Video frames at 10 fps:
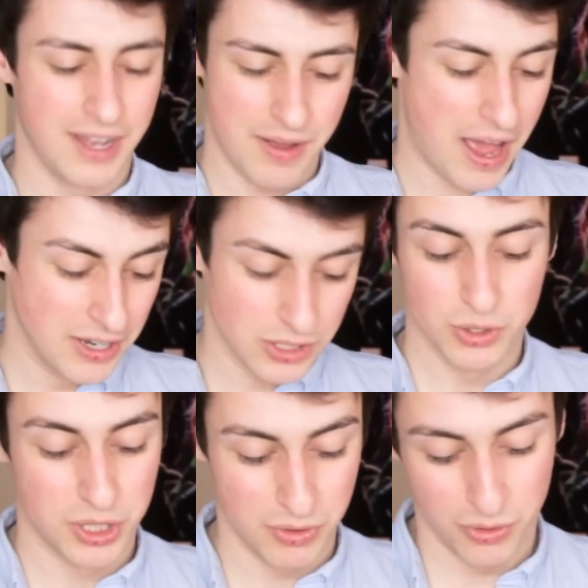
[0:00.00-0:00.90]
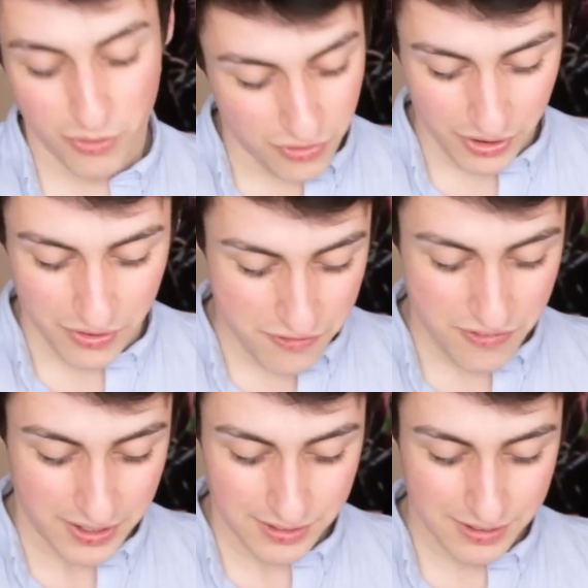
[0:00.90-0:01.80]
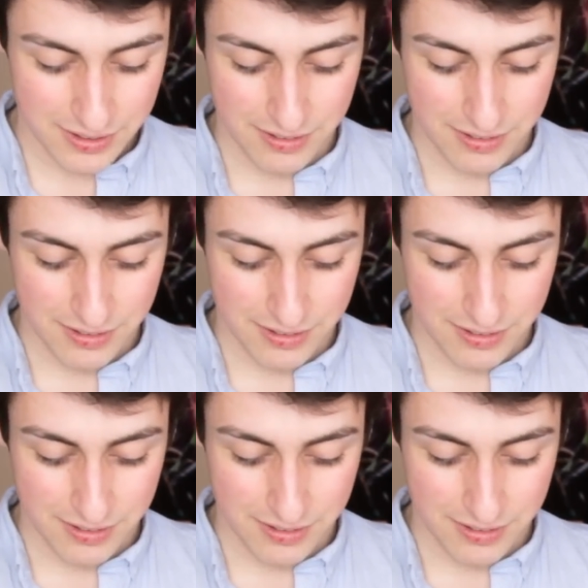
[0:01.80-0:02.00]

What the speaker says: And it's also an awful lot of fun.